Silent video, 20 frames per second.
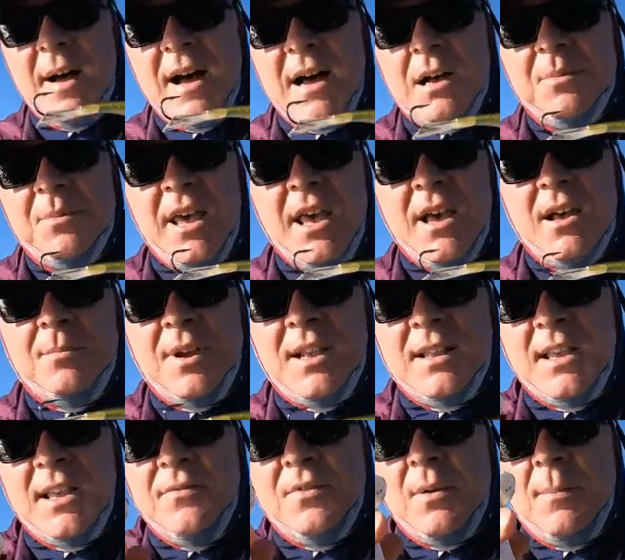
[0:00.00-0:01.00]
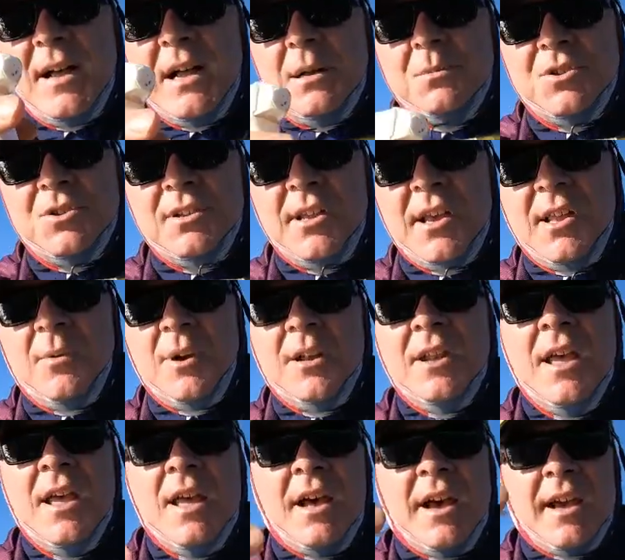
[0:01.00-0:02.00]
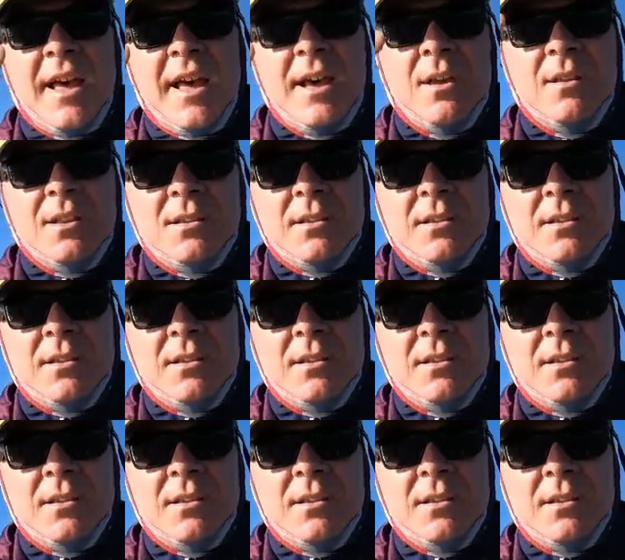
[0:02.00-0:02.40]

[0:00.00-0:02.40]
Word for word: barb down, but leave the barbs on the other one. Okay,